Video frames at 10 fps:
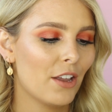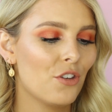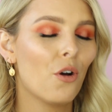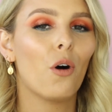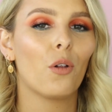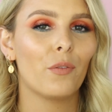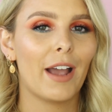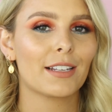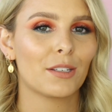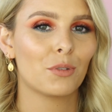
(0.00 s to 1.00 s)
not all of
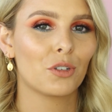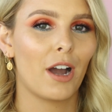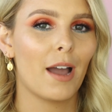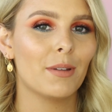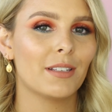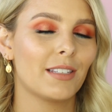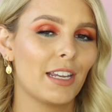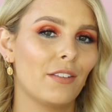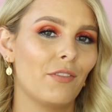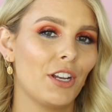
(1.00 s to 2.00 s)
our subscribers
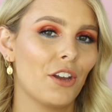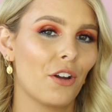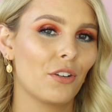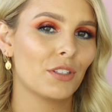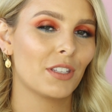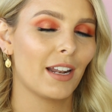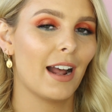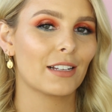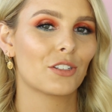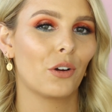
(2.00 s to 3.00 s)
see the videos that
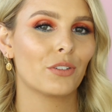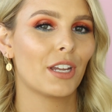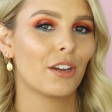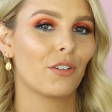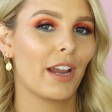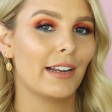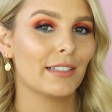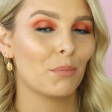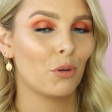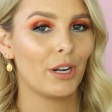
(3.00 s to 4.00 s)
us content
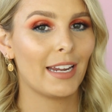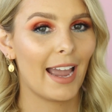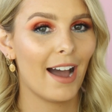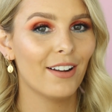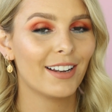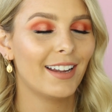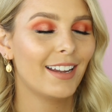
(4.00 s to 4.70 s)
creators are putting out.